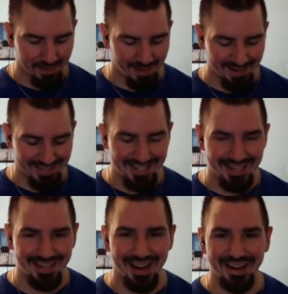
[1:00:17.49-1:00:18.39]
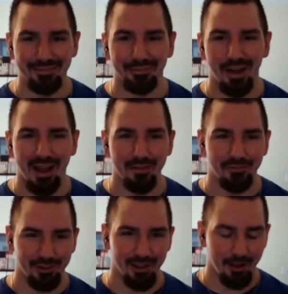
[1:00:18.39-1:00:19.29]
1985
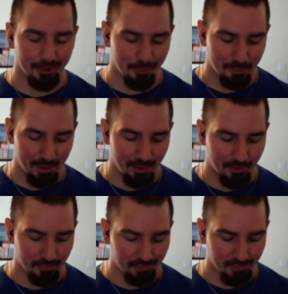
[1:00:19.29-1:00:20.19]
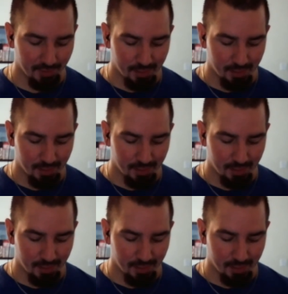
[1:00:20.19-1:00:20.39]
Chicago Bears.